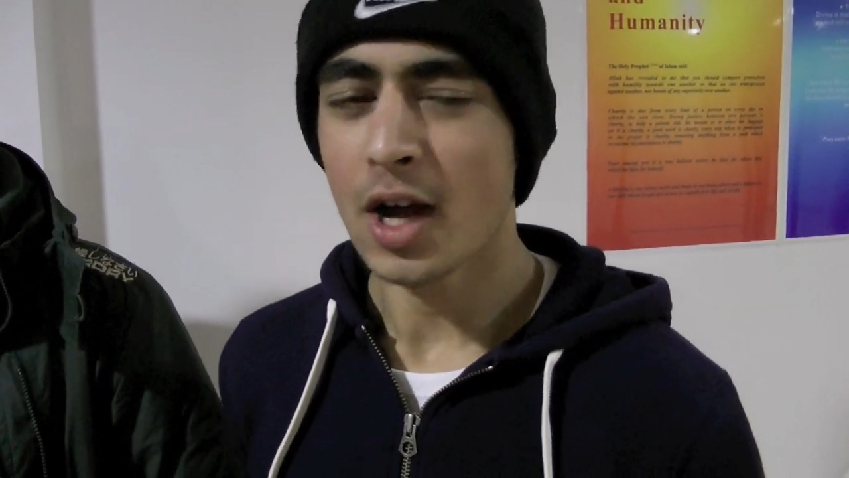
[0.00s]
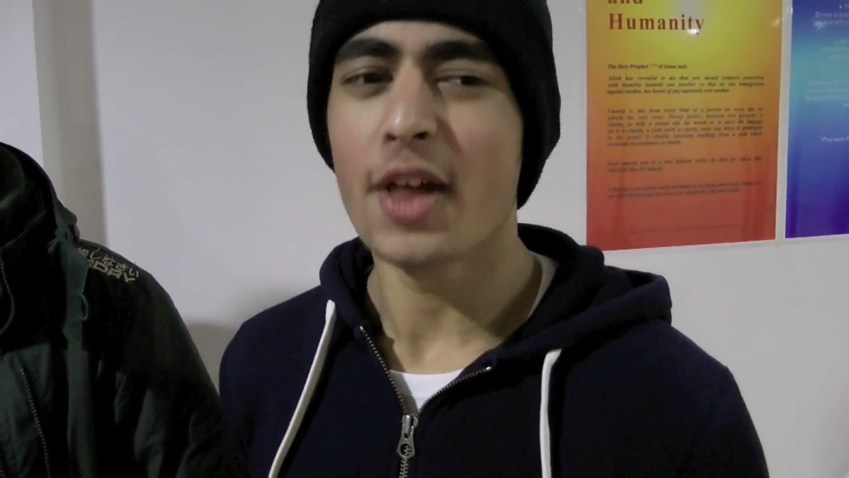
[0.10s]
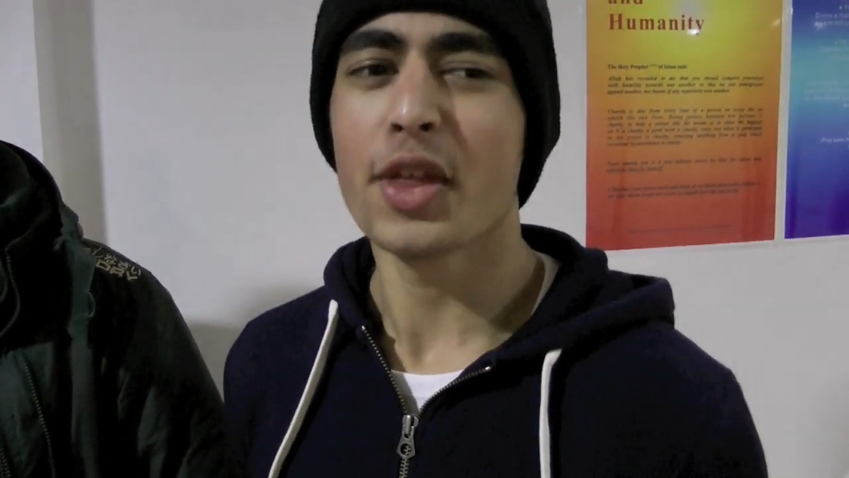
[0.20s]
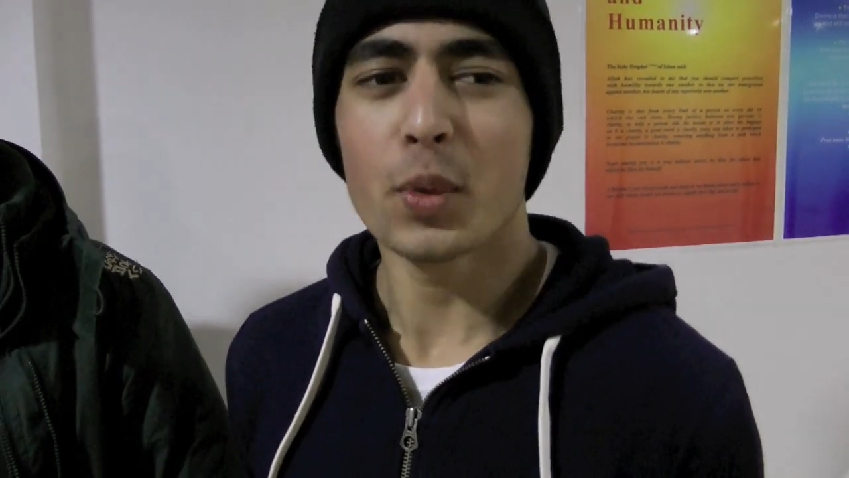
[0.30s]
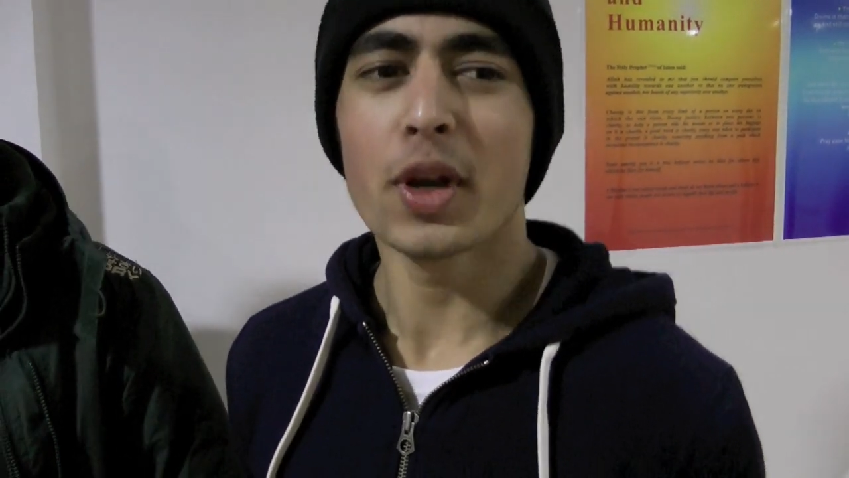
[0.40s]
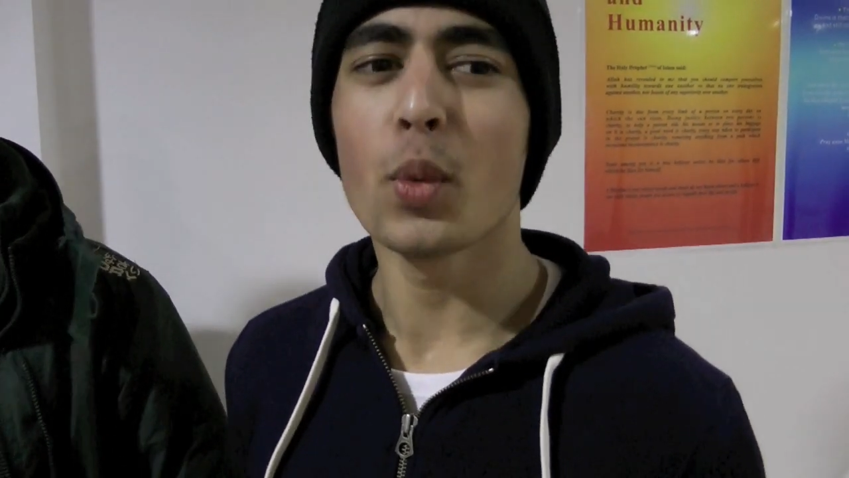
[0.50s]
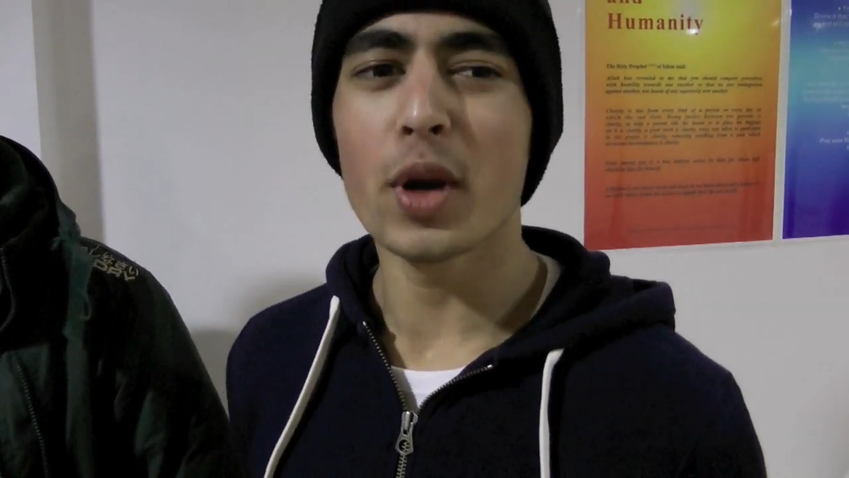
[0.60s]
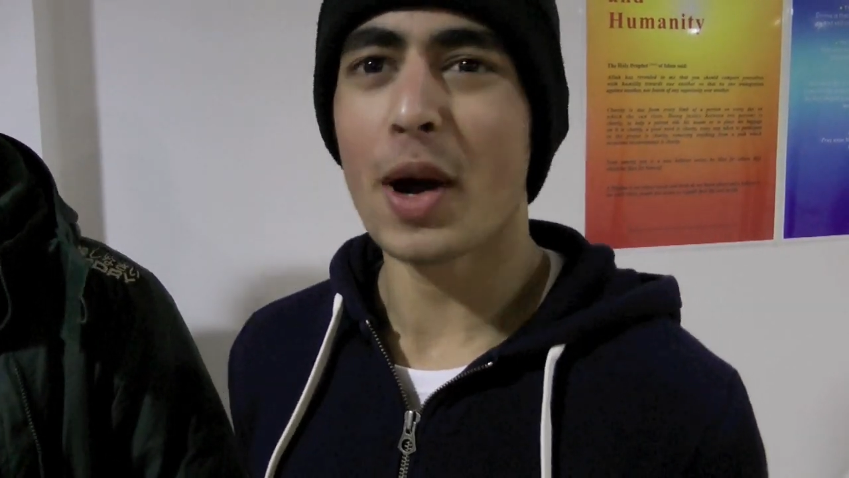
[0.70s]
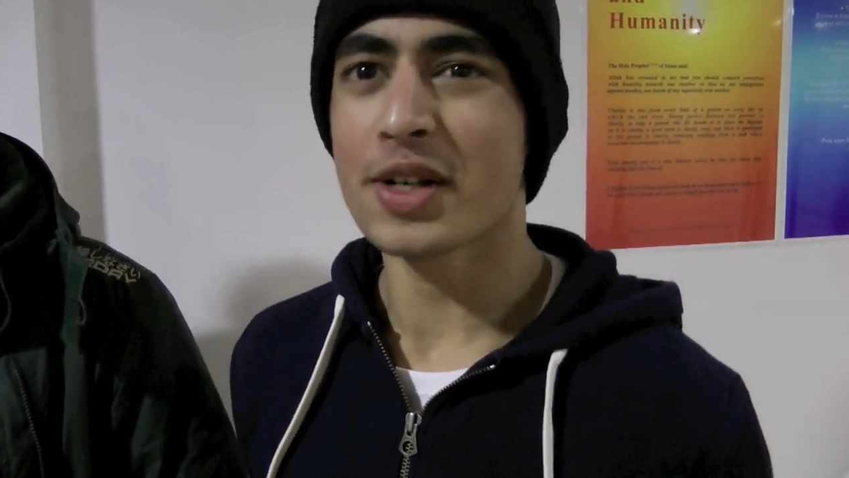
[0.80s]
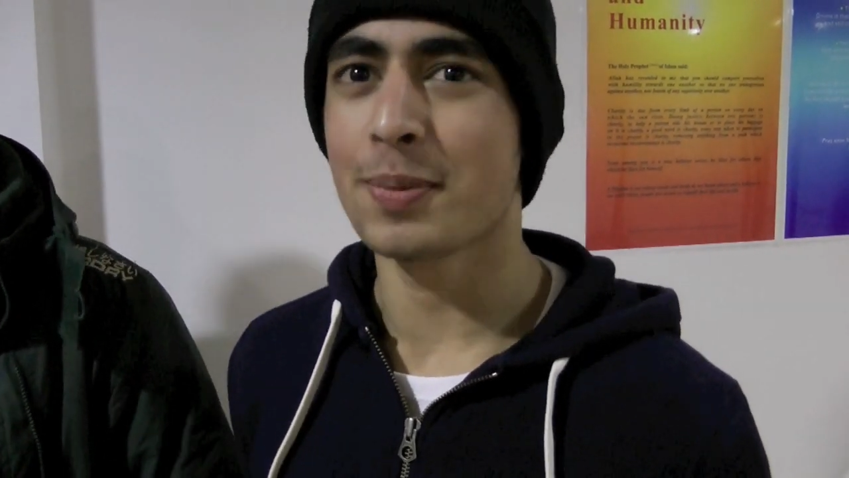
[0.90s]
I think we know
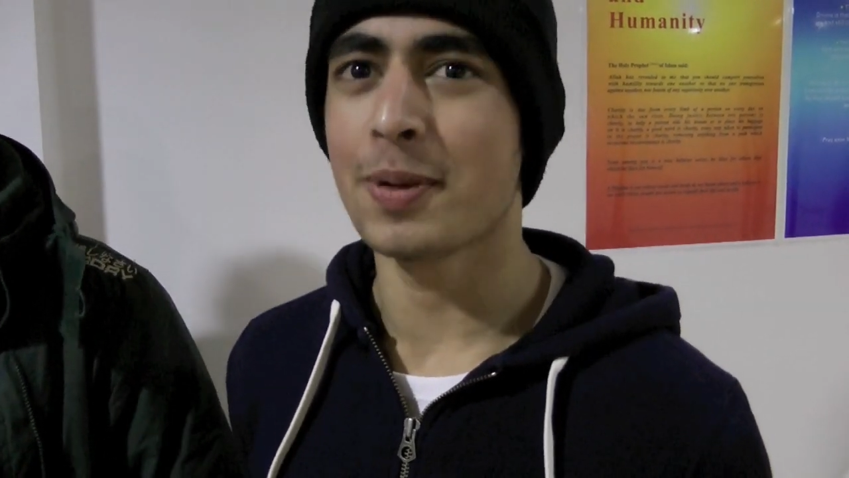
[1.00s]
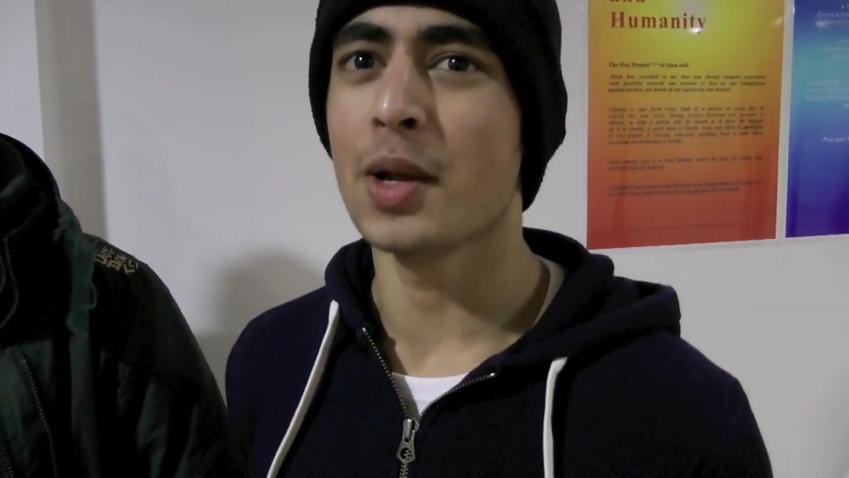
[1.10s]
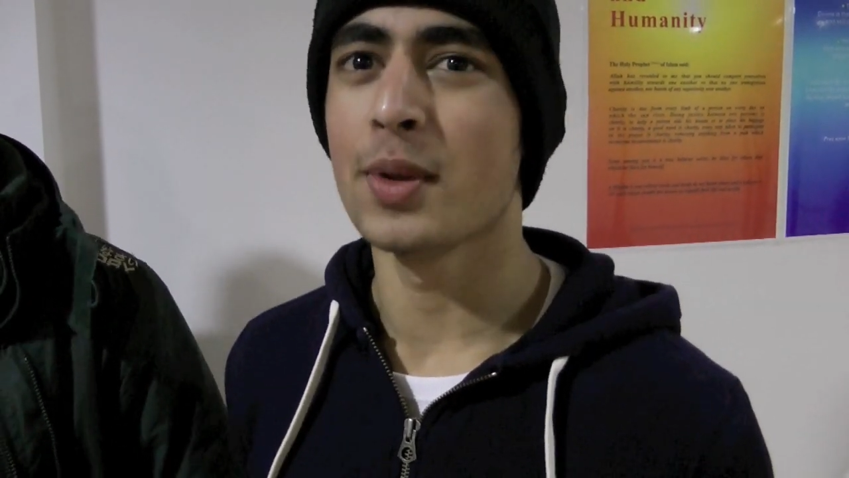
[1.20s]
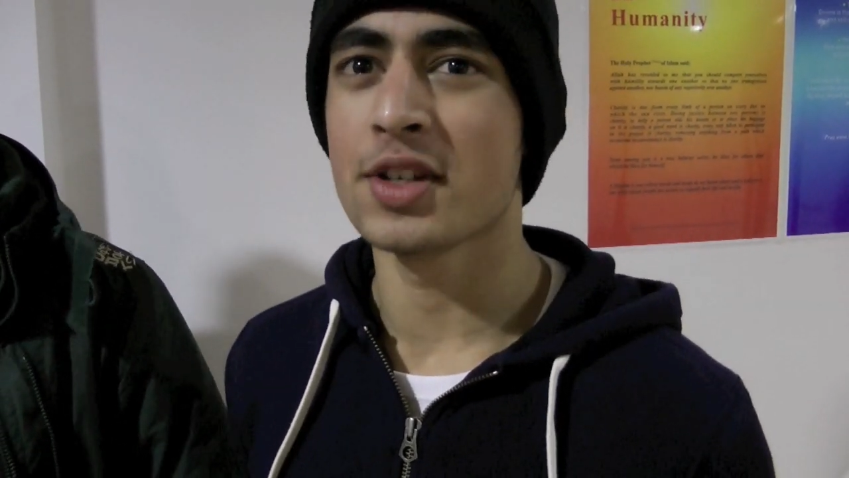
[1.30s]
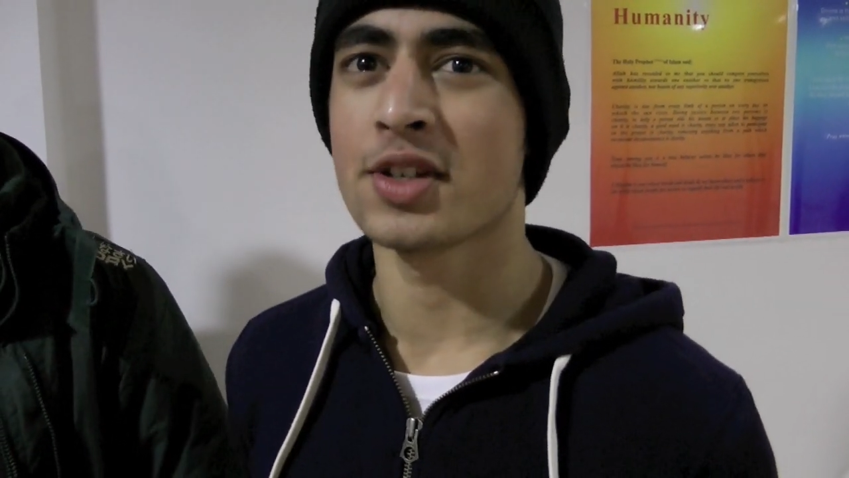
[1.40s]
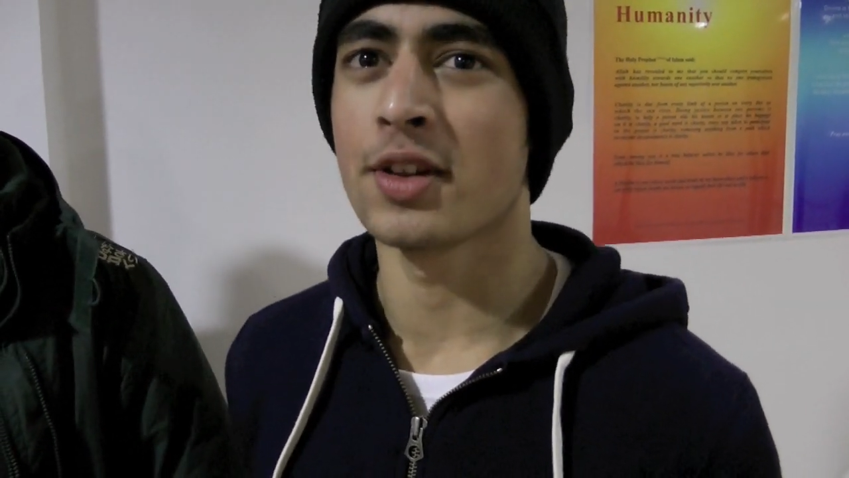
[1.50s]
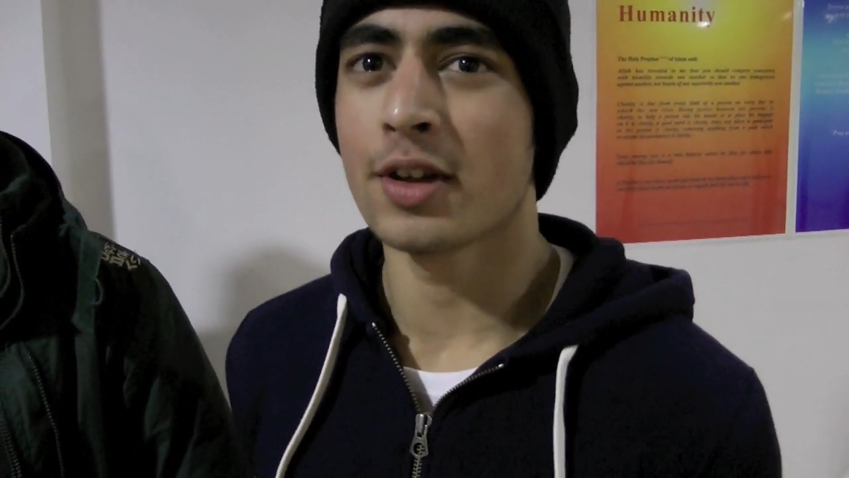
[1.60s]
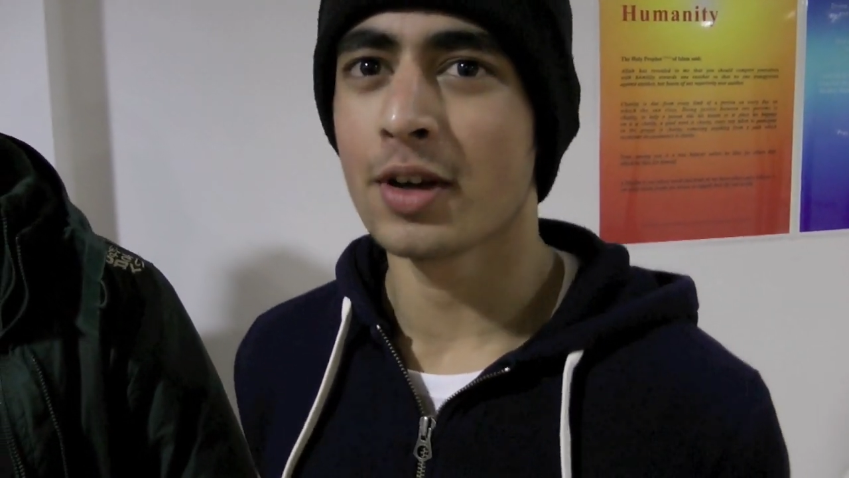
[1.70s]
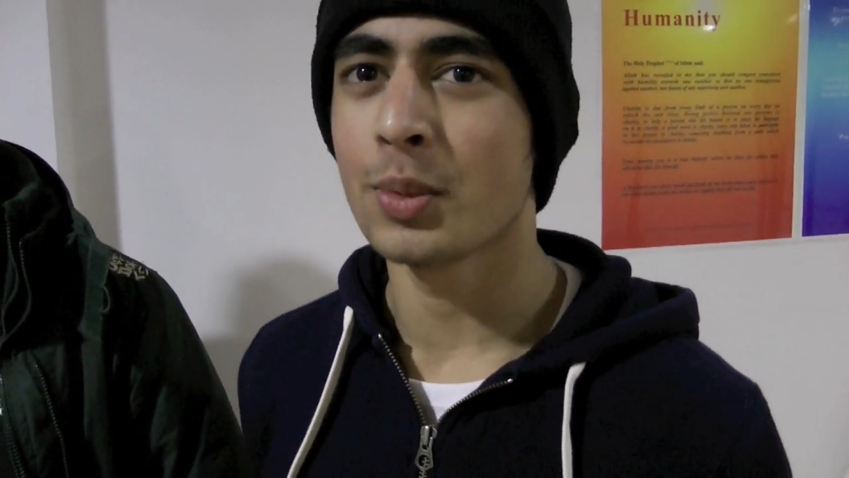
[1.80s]
we know how to play with each other.